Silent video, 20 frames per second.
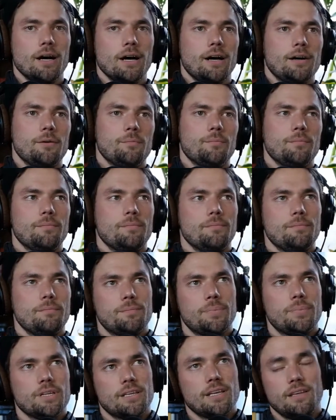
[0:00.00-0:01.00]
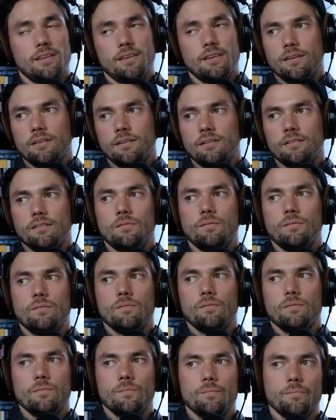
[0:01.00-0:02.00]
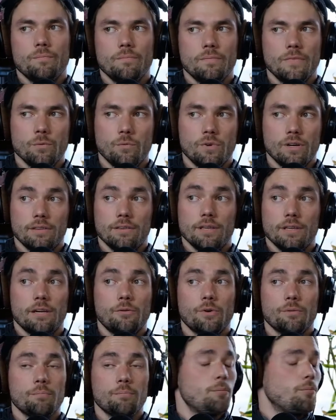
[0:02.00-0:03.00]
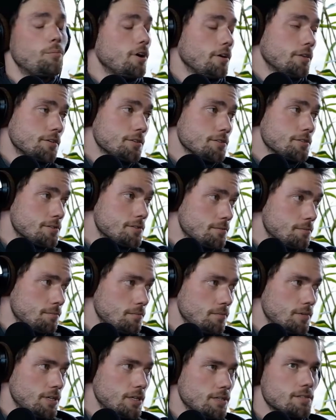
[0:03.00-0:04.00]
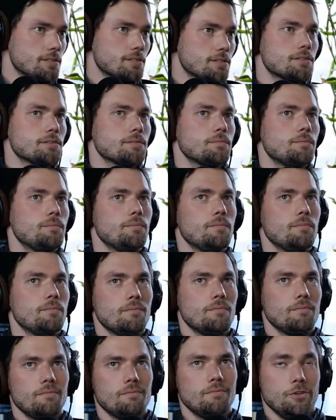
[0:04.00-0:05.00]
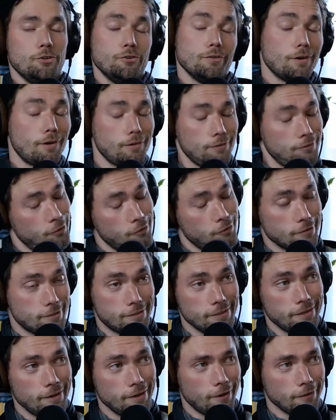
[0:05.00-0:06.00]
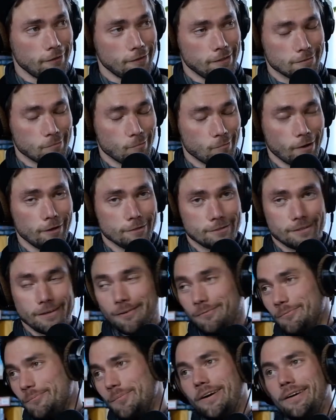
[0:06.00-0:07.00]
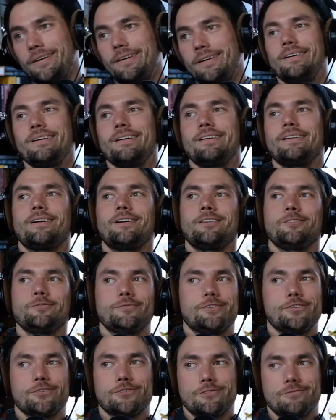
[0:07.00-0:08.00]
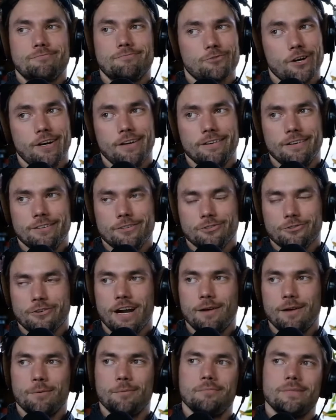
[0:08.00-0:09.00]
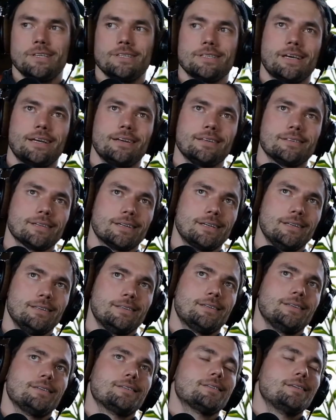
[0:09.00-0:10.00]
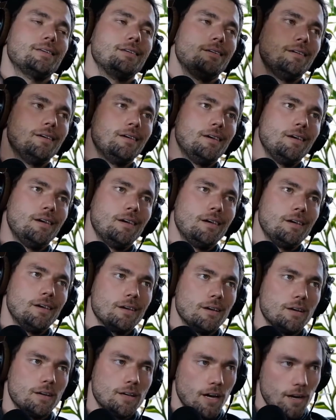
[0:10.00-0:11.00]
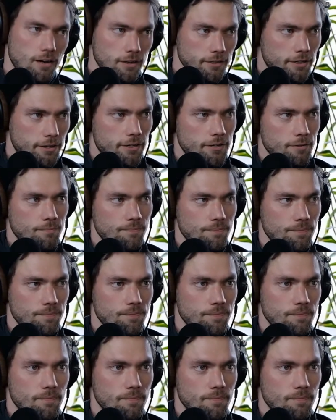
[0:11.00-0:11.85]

But then the one like with my brothers, it's, you can see all these in person, but I'm just trying to describe them, is that it's a consistent color